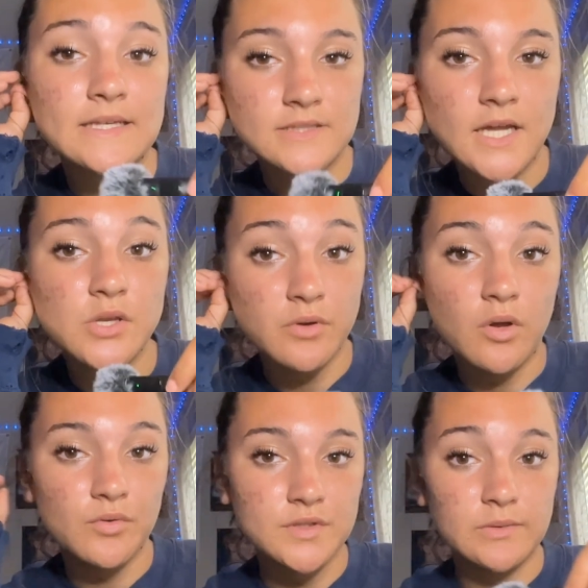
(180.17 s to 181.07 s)
said, you can
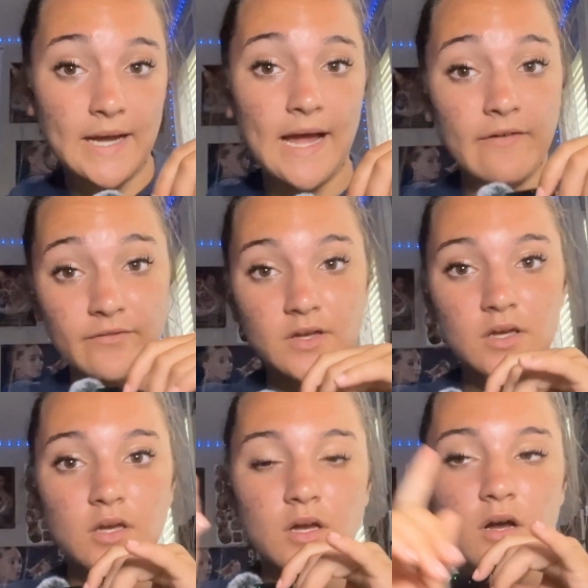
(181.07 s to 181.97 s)
also have
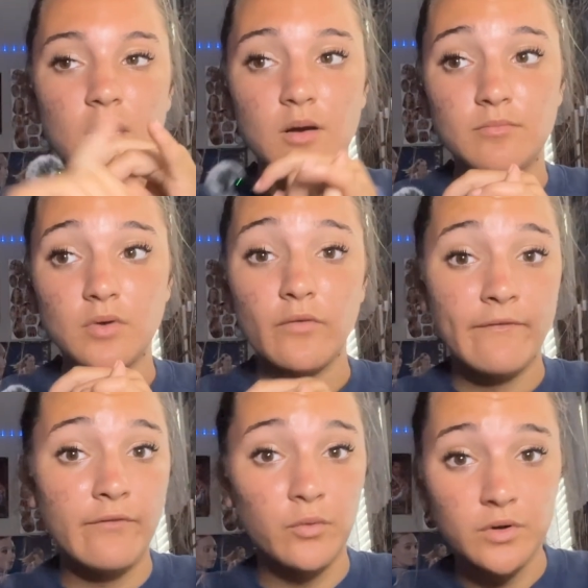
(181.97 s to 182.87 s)

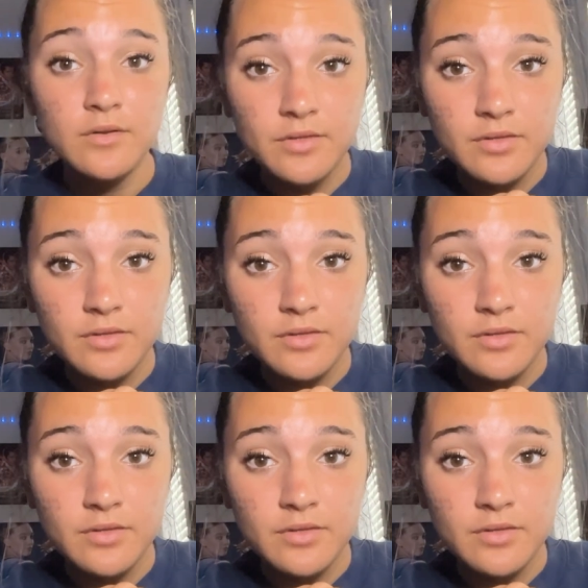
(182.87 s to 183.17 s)
fourth